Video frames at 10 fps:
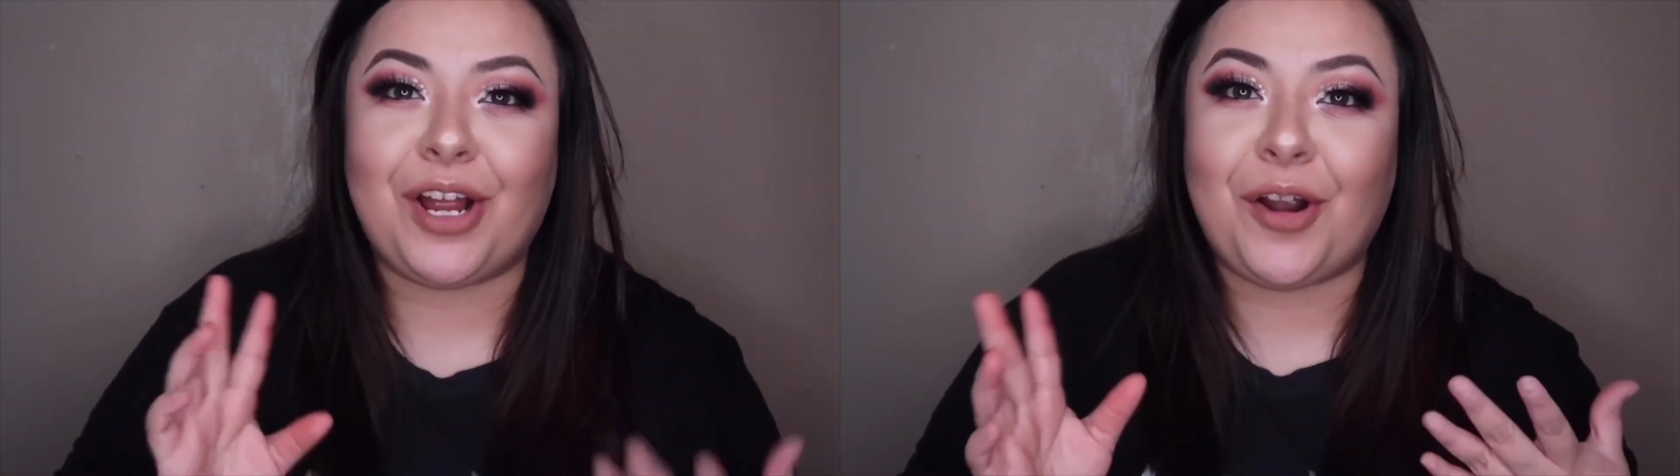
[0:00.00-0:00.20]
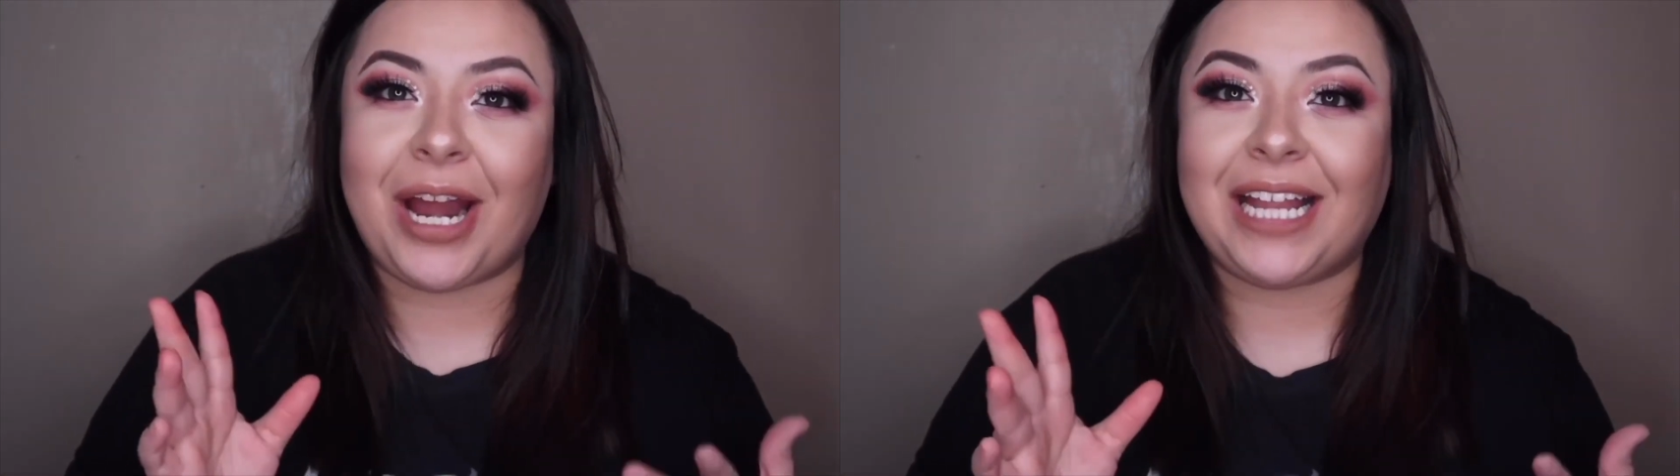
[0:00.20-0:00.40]

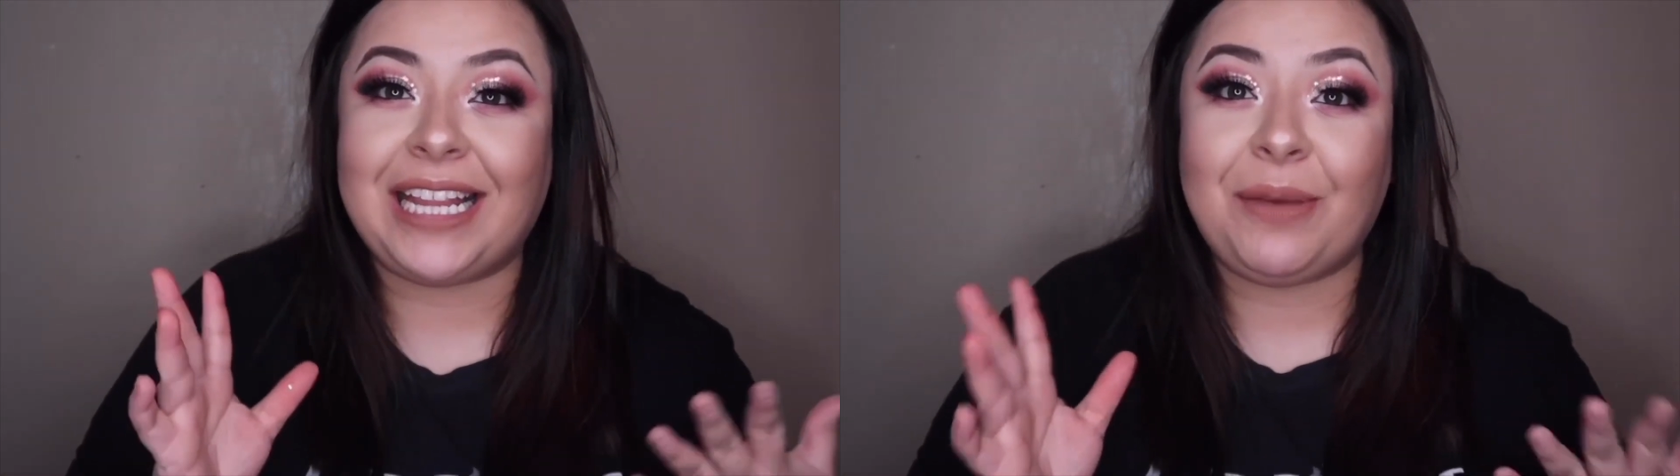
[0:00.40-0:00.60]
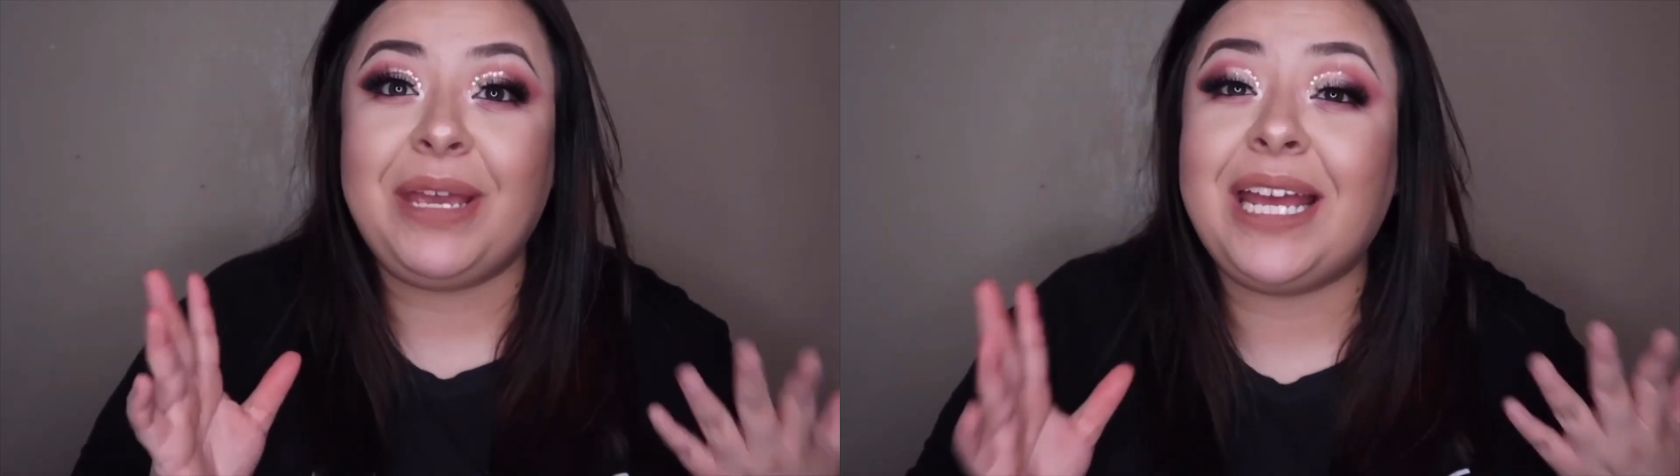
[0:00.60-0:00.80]
all right,
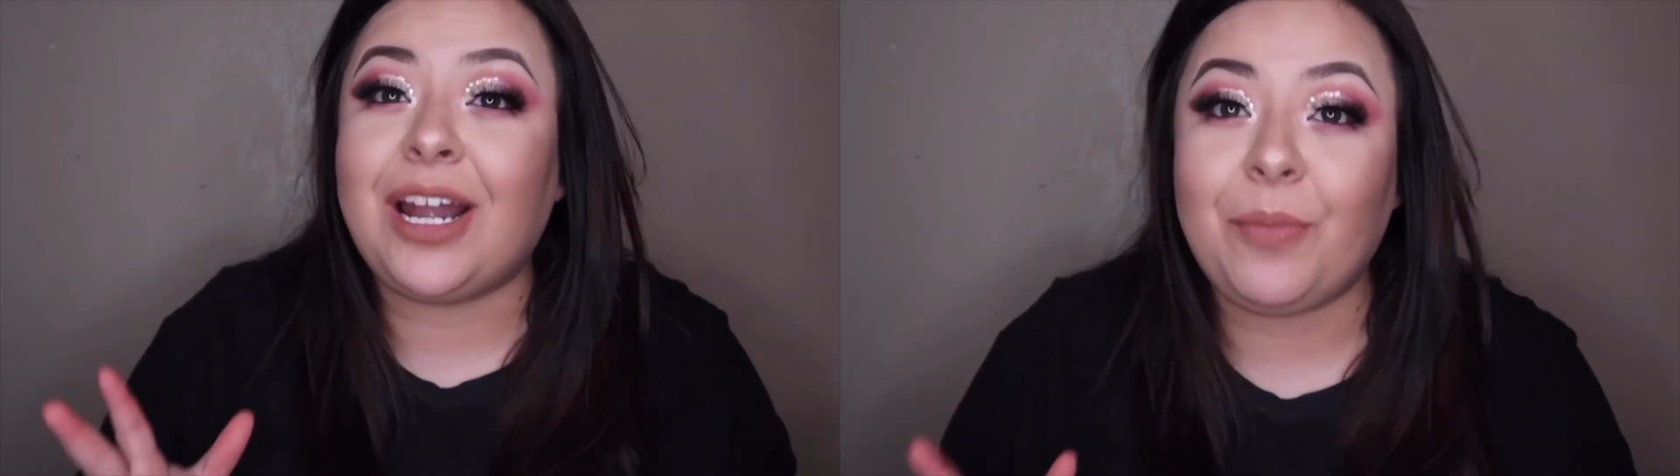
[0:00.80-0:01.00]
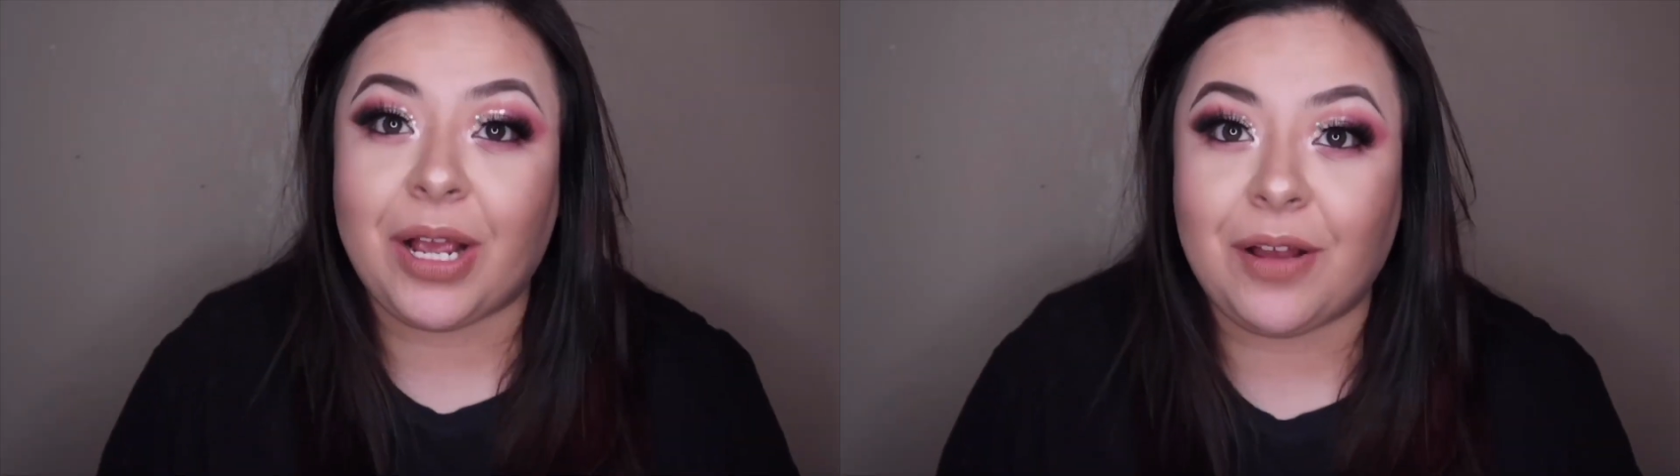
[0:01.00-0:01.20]
let me get out
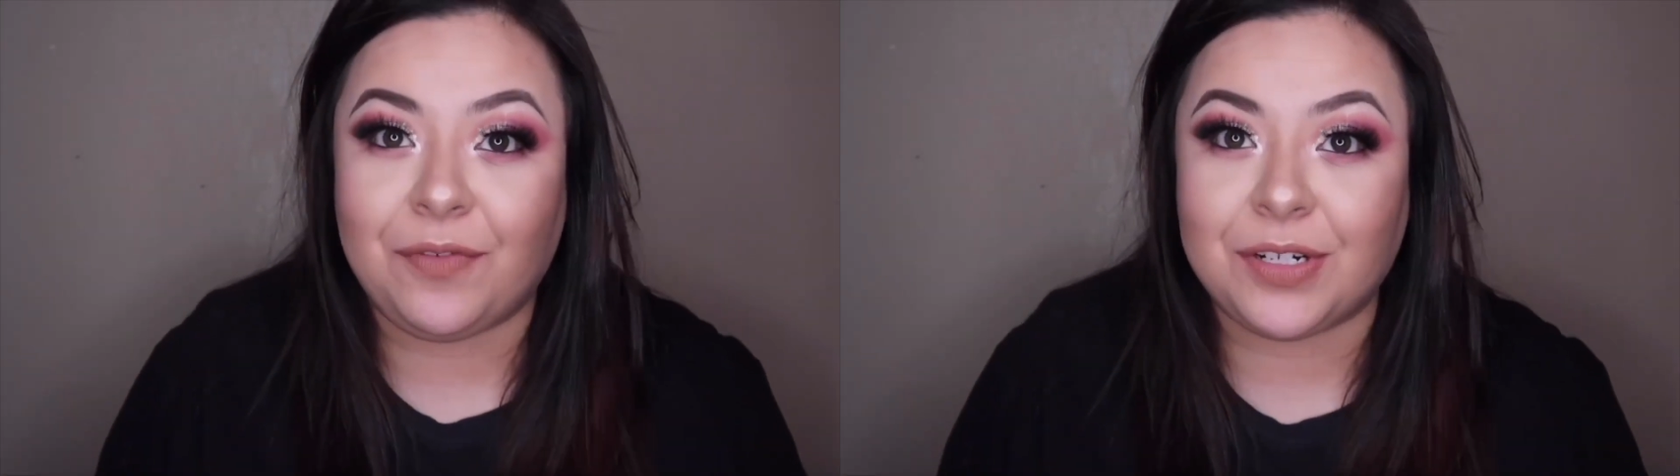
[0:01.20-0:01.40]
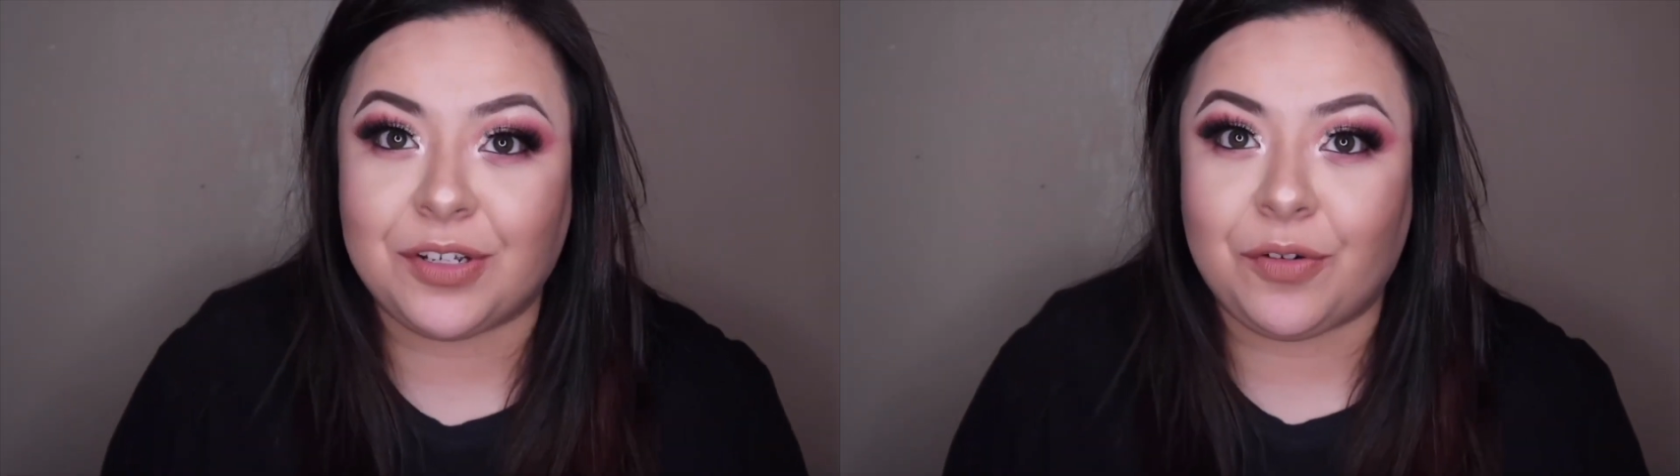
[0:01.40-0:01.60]
of my
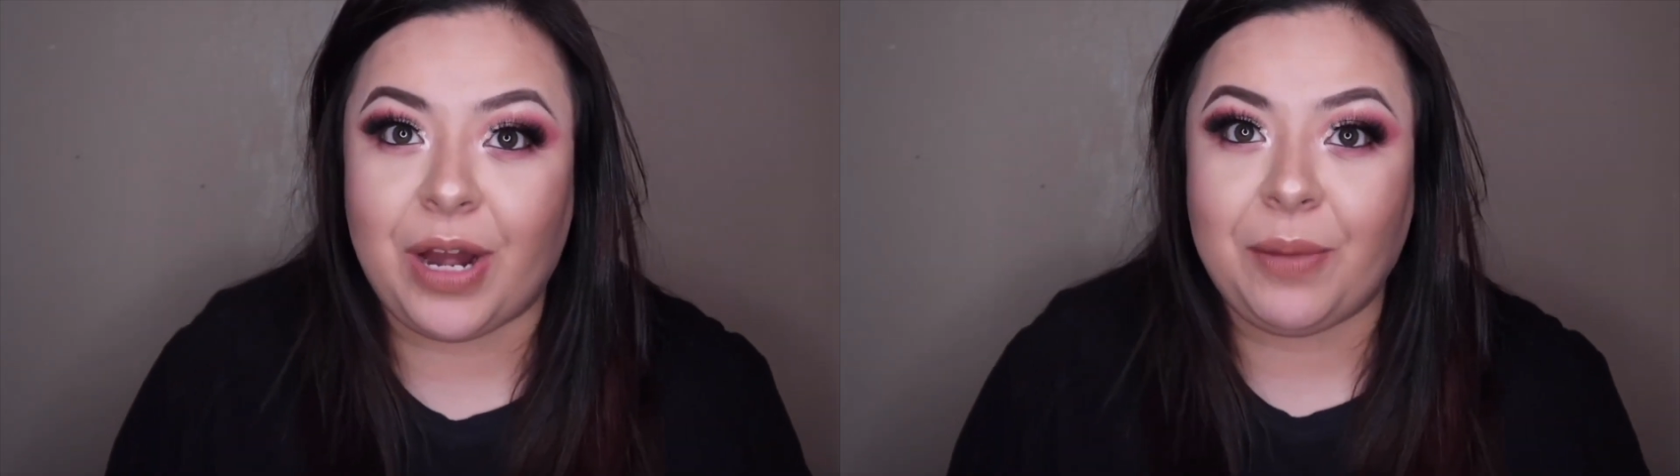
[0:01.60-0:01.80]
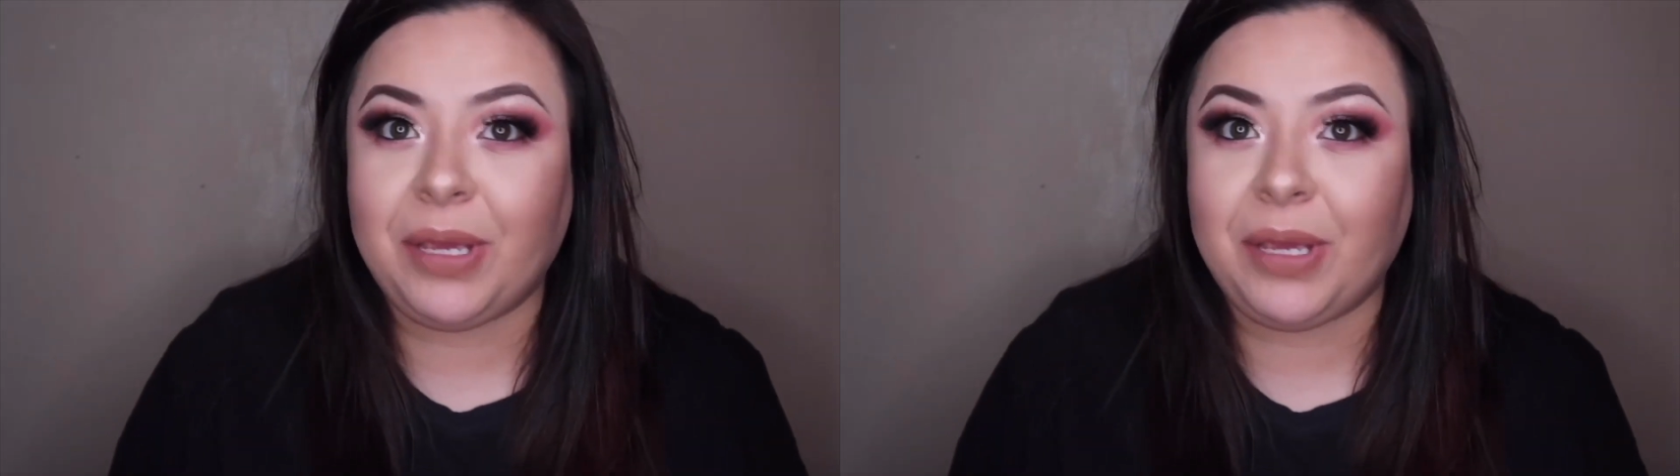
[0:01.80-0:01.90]
comfort zone, right?